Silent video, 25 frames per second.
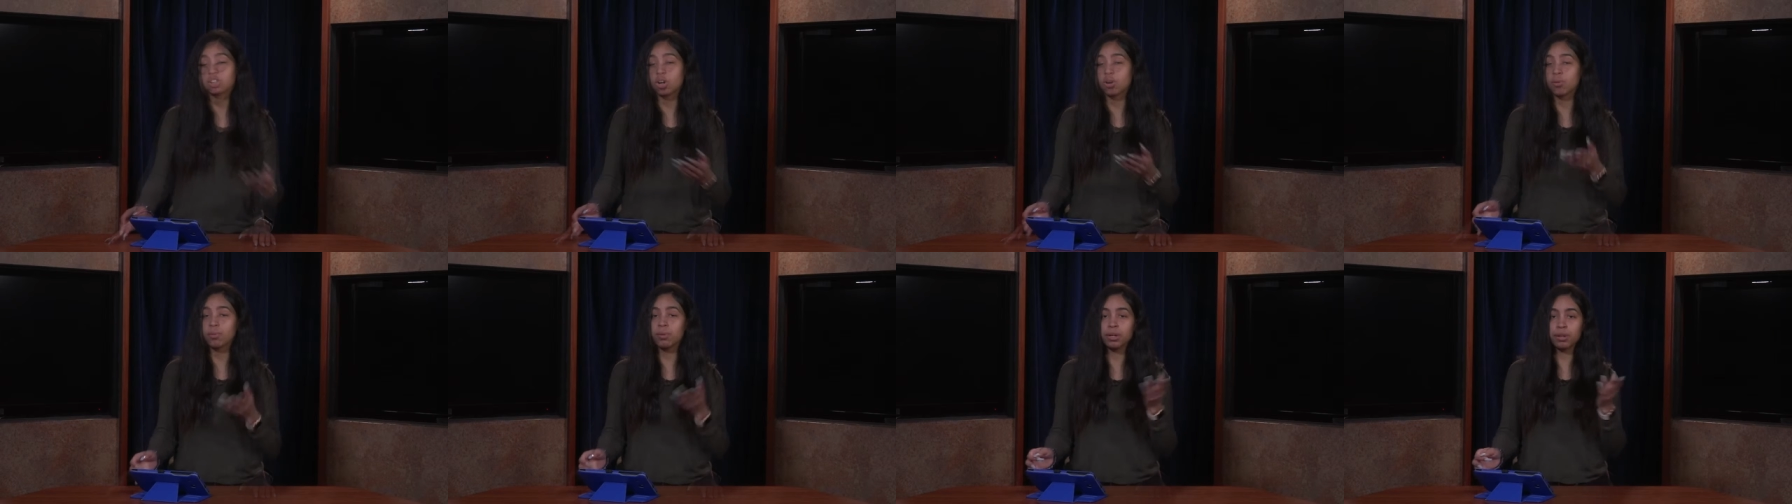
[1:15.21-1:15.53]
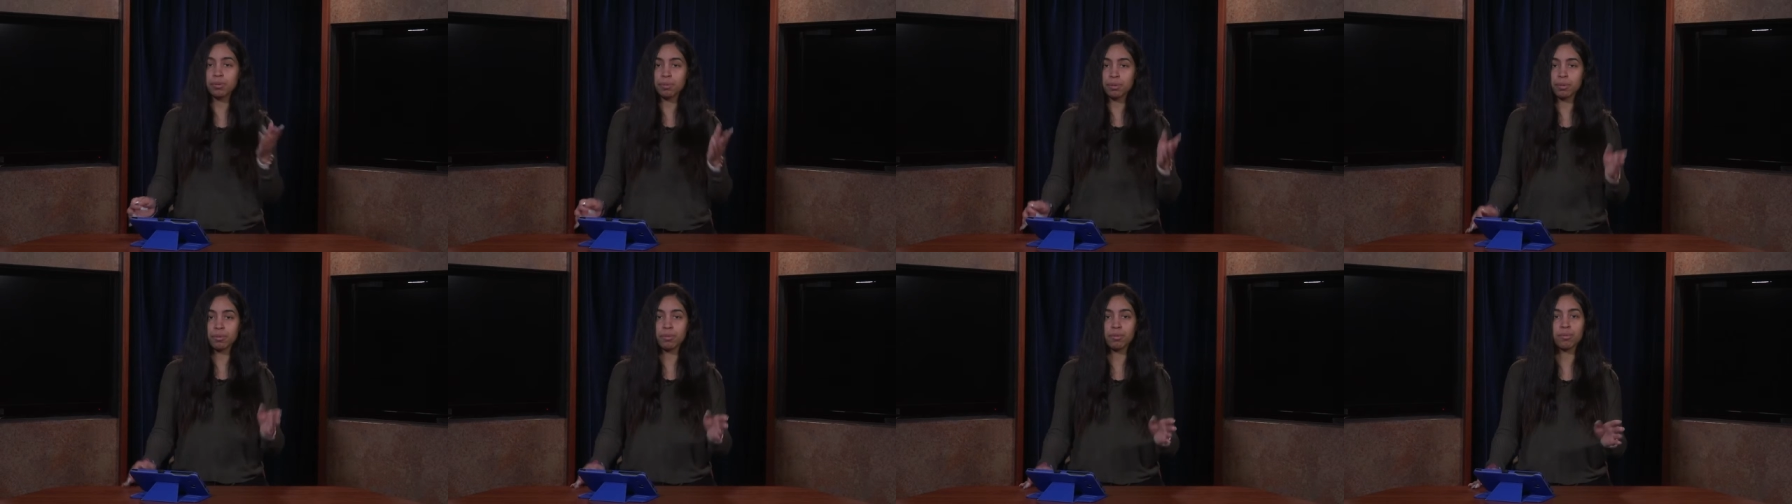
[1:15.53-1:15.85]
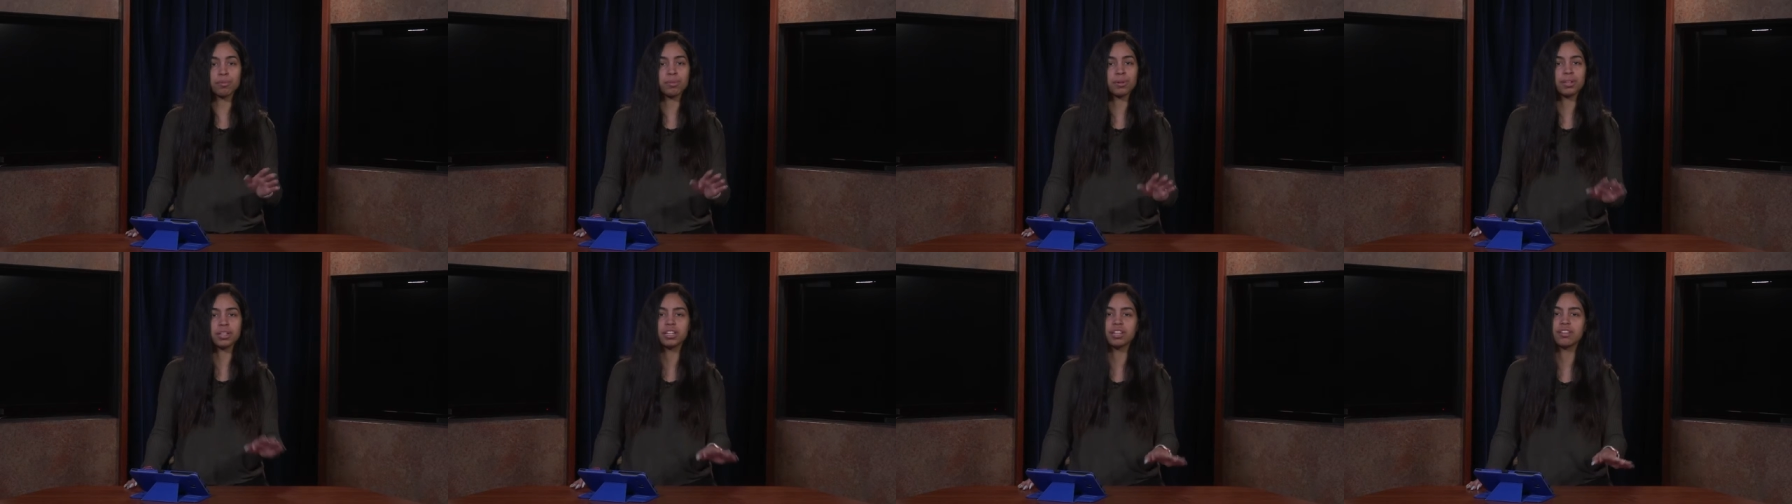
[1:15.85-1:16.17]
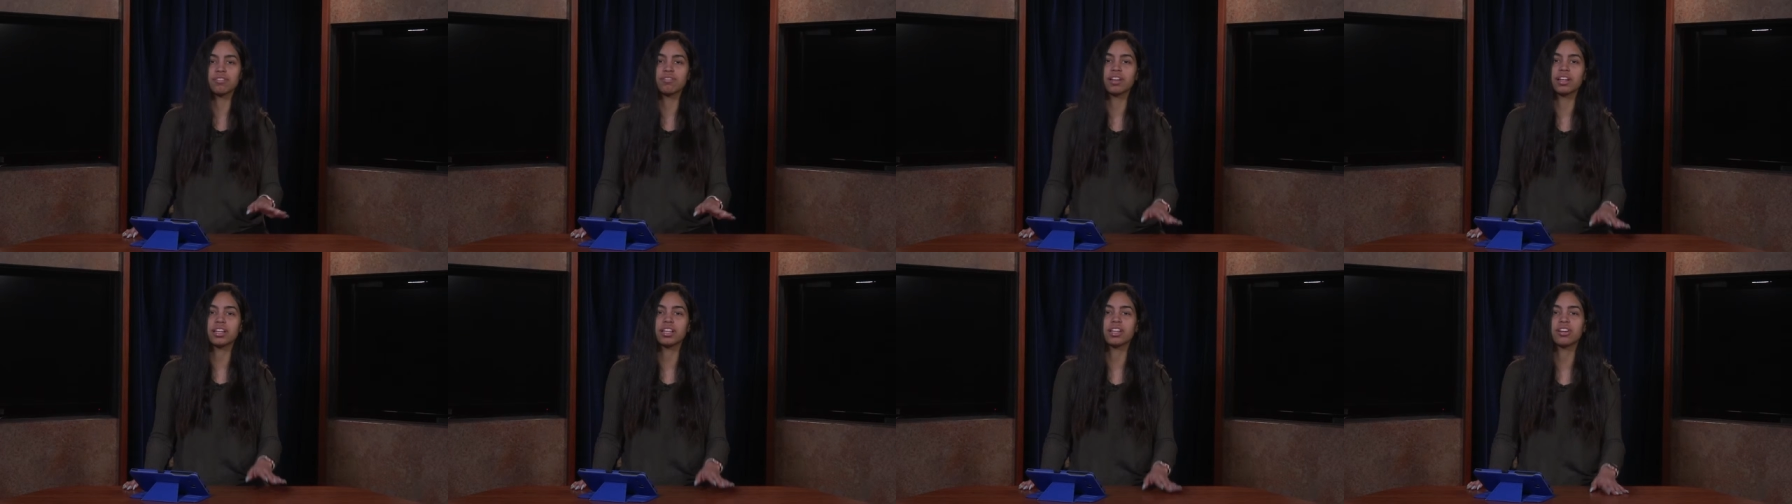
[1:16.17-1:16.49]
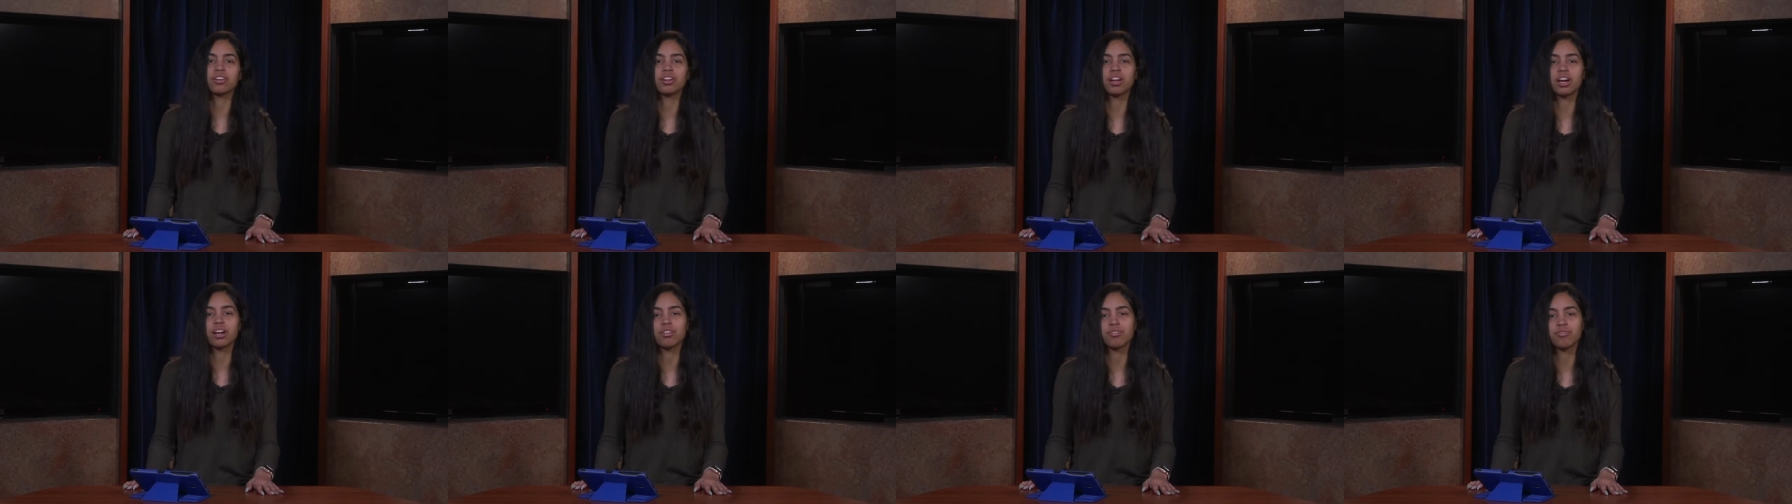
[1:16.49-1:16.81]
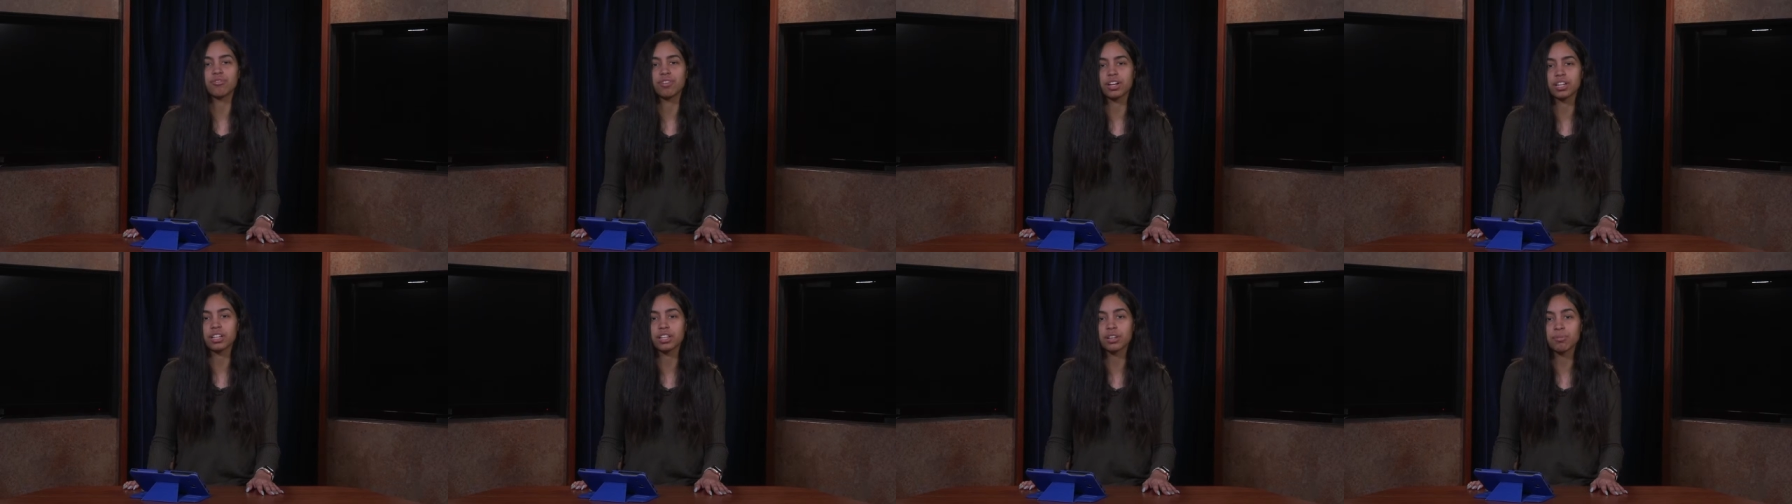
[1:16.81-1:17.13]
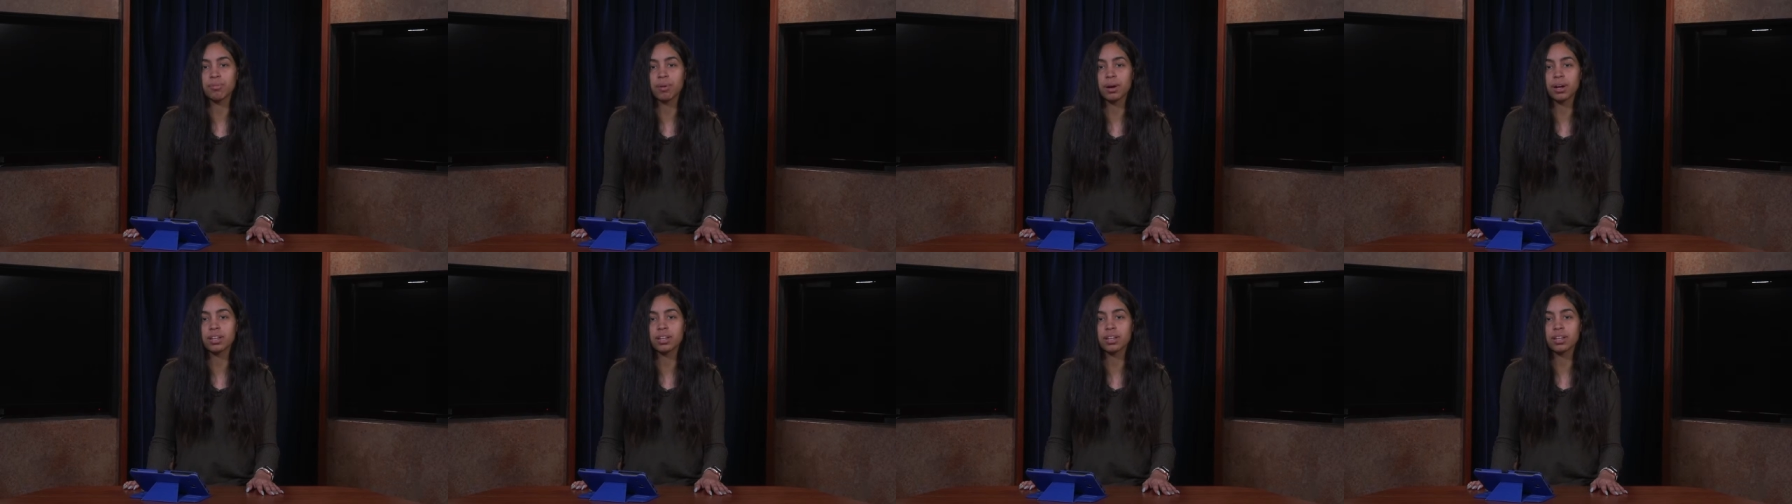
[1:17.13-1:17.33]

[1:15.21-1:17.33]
So many people believe that they're not affected